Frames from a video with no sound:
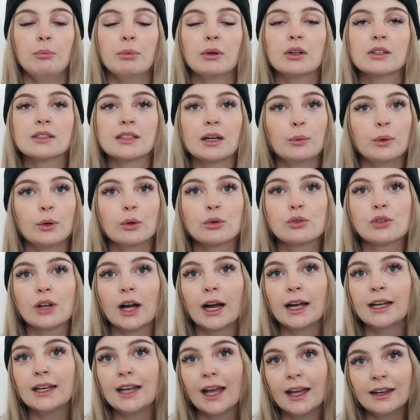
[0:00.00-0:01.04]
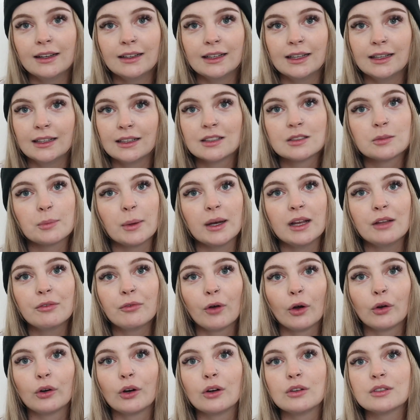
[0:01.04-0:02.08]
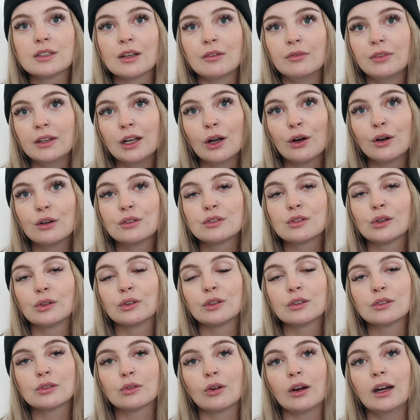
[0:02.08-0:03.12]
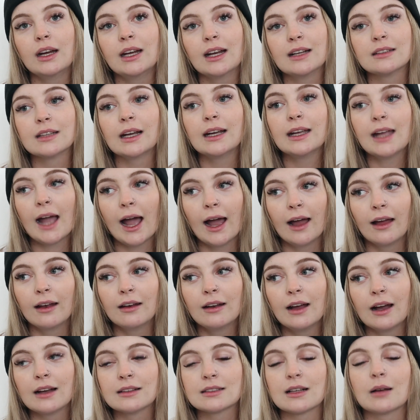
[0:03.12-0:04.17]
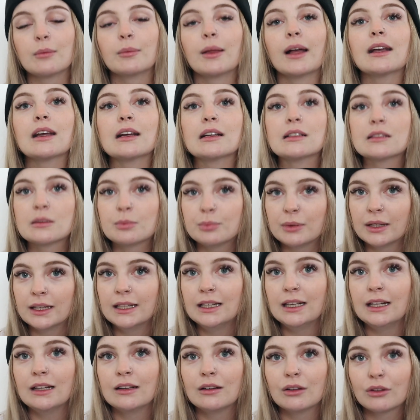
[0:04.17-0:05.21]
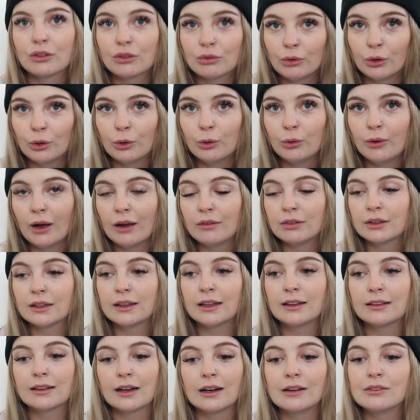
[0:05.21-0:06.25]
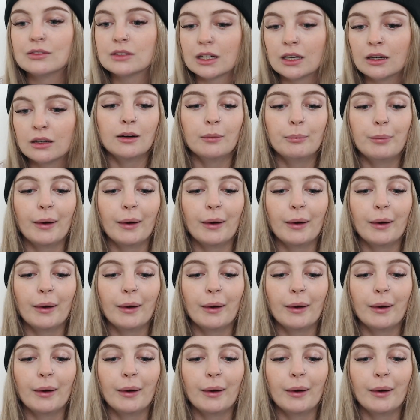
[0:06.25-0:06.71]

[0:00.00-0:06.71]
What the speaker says: because I will try and edit in as many photos and videos on the screen as I can as I'm like explaining through everything that I've done.